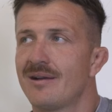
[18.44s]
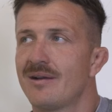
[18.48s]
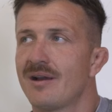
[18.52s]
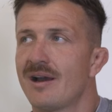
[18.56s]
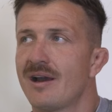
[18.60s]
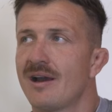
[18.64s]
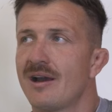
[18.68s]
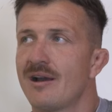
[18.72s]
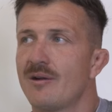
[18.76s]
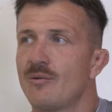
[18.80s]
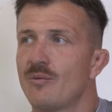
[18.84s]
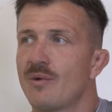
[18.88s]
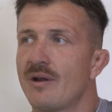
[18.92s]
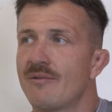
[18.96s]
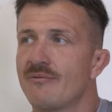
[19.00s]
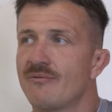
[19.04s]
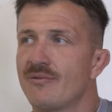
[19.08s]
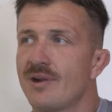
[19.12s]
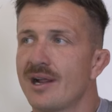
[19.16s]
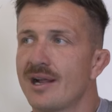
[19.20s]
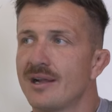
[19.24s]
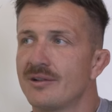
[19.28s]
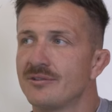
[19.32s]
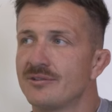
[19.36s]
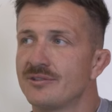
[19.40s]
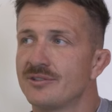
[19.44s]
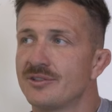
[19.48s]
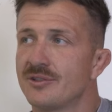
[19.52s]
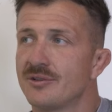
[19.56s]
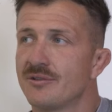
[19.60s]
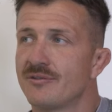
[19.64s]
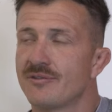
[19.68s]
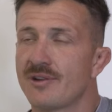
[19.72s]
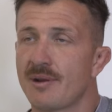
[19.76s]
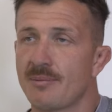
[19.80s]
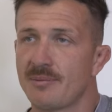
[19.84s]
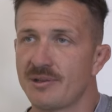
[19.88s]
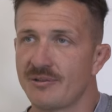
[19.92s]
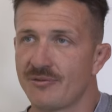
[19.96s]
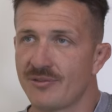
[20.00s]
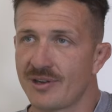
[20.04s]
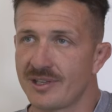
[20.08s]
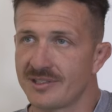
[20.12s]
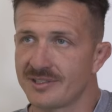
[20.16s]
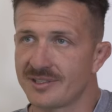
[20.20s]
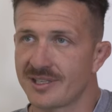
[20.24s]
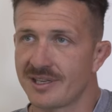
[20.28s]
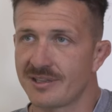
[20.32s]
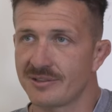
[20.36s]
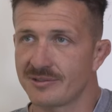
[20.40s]
went round to a family
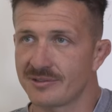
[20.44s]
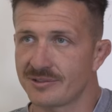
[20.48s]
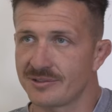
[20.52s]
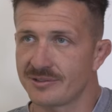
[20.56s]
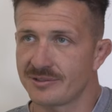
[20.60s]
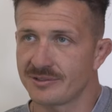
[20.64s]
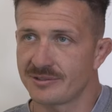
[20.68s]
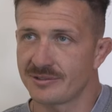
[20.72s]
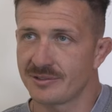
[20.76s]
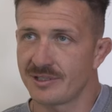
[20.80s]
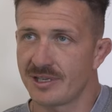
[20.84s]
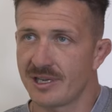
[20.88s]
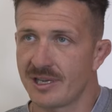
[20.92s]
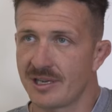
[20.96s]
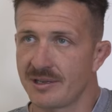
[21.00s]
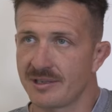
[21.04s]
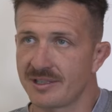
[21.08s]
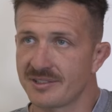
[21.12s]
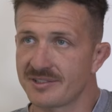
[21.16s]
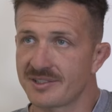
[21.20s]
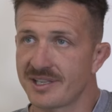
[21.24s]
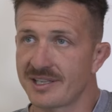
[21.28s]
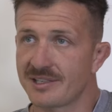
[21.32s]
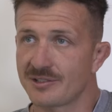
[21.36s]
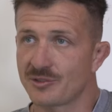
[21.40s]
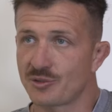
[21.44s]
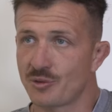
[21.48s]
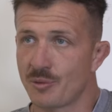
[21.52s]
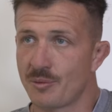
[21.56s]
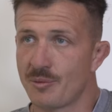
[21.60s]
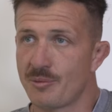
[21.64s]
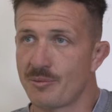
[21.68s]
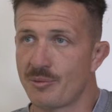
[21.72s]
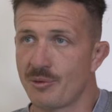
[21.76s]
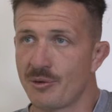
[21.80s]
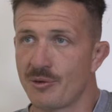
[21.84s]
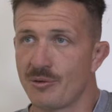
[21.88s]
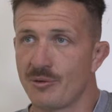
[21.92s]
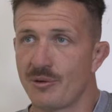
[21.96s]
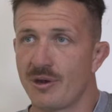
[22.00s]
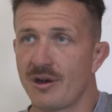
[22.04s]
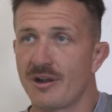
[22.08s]
friend's house because they had a swimming pool.